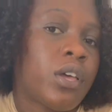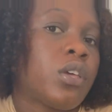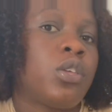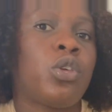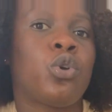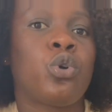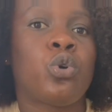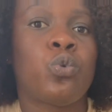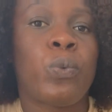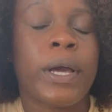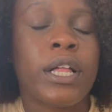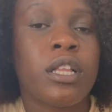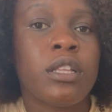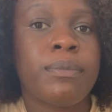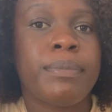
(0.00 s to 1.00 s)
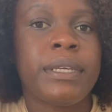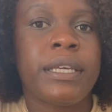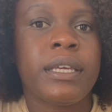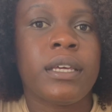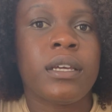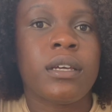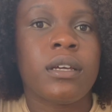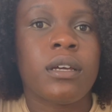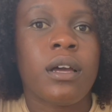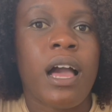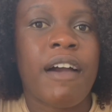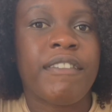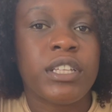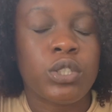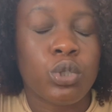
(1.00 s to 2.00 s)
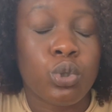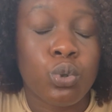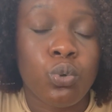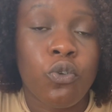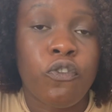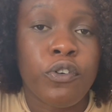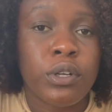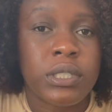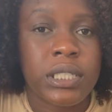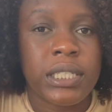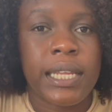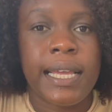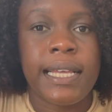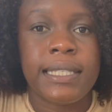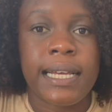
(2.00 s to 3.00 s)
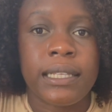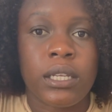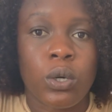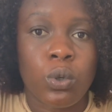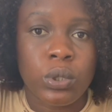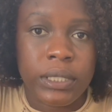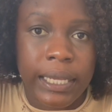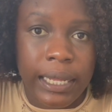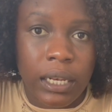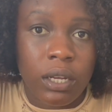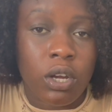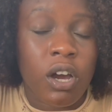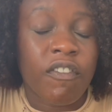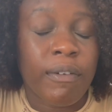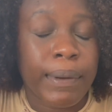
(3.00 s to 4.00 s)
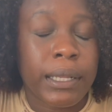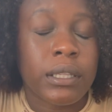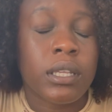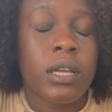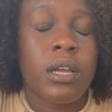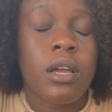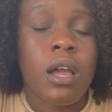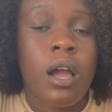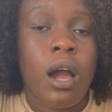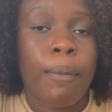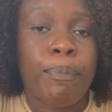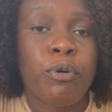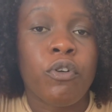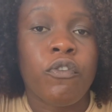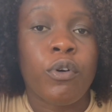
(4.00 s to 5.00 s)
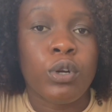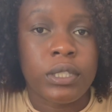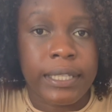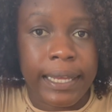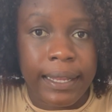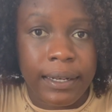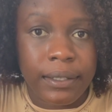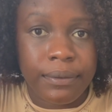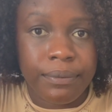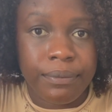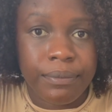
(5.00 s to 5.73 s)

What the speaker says: You will be having to do 14 days at a hotel, government approved hotel.